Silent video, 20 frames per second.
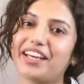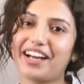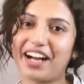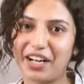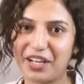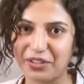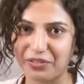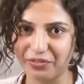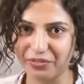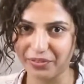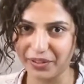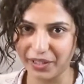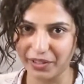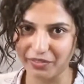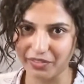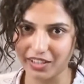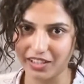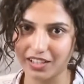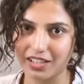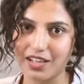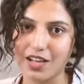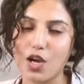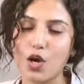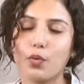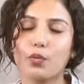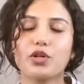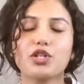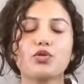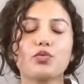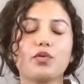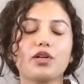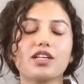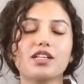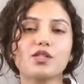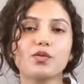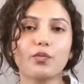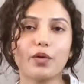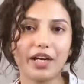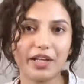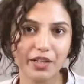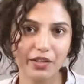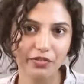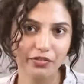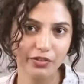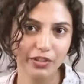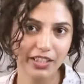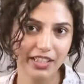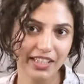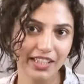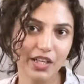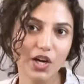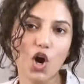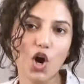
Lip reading: cult favorite which works wonderfully